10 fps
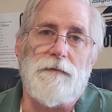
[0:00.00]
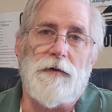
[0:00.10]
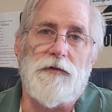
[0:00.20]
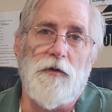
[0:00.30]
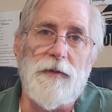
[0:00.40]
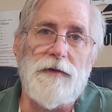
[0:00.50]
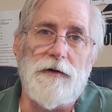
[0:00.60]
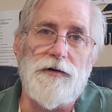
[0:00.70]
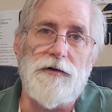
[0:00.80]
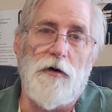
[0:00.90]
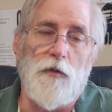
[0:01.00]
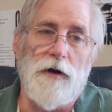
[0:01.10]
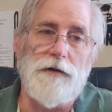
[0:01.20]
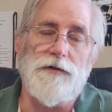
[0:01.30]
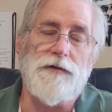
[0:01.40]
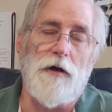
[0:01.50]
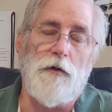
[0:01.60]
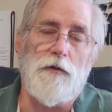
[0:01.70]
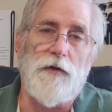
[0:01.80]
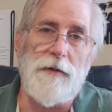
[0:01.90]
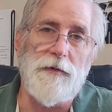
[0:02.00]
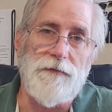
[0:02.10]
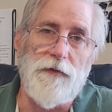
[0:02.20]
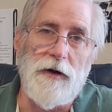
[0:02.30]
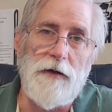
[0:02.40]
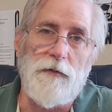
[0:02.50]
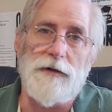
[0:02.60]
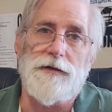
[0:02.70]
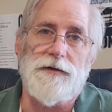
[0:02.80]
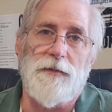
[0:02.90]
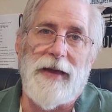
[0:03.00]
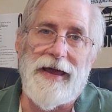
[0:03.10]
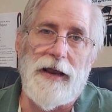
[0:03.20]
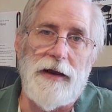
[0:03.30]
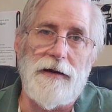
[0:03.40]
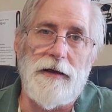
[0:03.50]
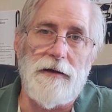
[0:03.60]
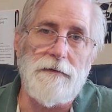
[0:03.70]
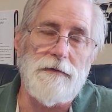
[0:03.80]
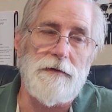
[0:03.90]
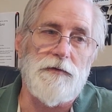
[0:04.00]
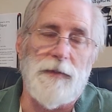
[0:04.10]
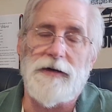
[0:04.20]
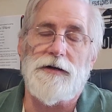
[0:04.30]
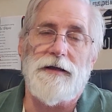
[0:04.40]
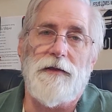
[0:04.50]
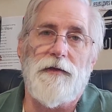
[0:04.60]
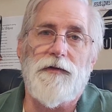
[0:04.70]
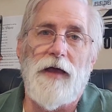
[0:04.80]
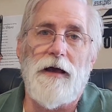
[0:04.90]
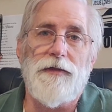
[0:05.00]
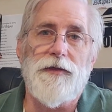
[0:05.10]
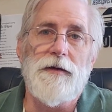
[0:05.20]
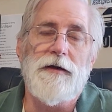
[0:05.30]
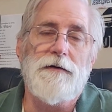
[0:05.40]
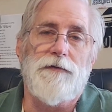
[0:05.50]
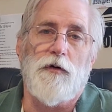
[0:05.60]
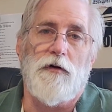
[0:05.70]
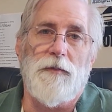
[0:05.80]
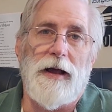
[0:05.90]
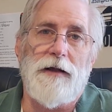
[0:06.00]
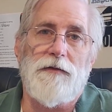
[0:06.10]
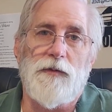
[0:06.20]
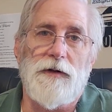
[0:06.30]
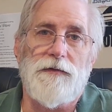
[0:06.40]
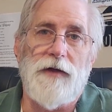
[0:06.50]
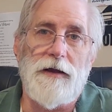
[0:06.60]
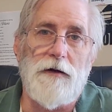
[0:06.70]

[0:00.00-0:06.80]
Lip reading: Assuming that you don't want to just go treatment free, which is a bad idea, especially in the south, varroa mites will take